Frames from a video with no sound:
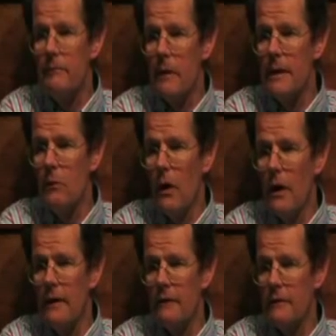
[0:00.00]

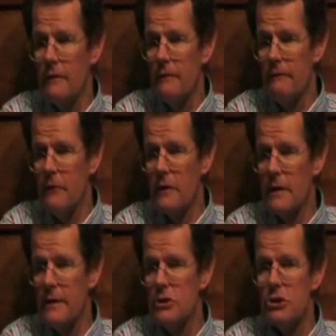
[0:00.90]
money-wise as if you're a
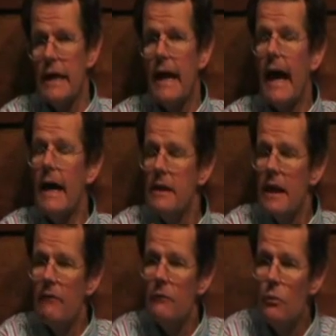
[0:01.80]
clinician, and you
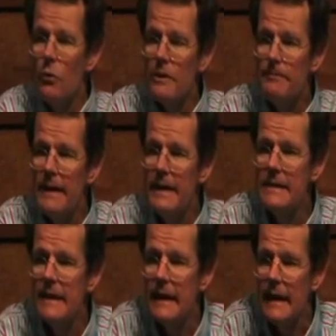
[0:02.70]
get rewarded
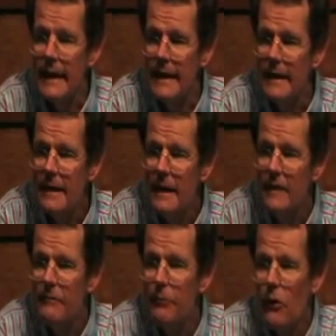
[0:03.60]
politically
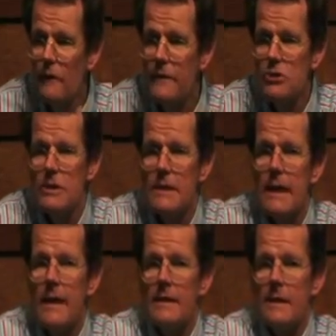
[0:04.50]
if a politician
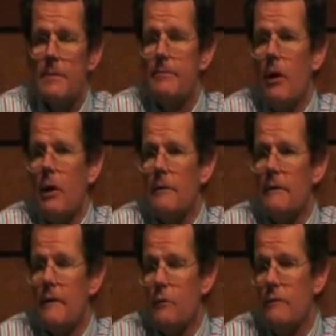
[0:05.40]
stands up in Parliament
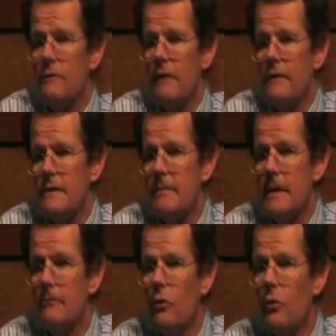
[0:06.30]
and says we've done this
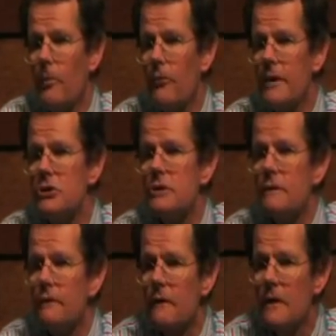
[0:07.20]
many more
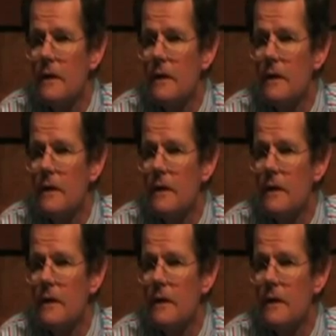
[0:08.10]
operations.